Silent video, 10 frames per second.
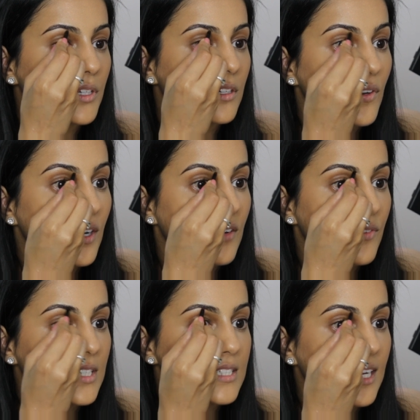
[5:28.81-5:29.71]
but for
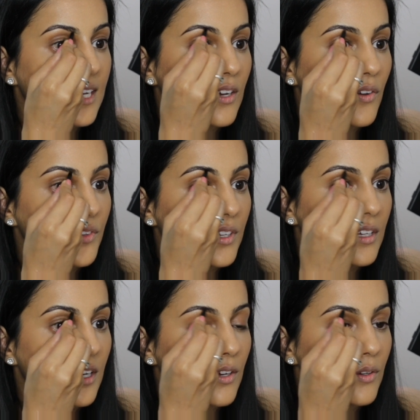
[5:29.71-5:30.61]
every day on the
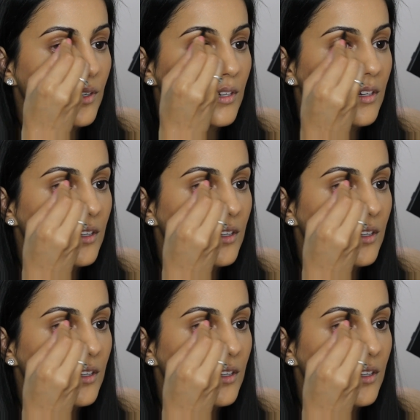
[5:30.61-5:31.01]
go,